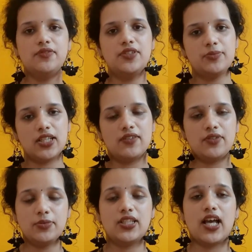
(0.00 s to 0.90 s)
Women,
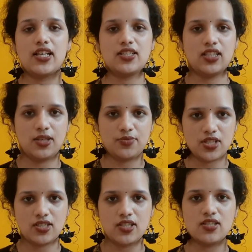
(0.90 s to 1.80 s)
Women as the name
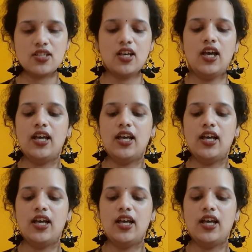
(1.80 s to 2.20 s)
suggests,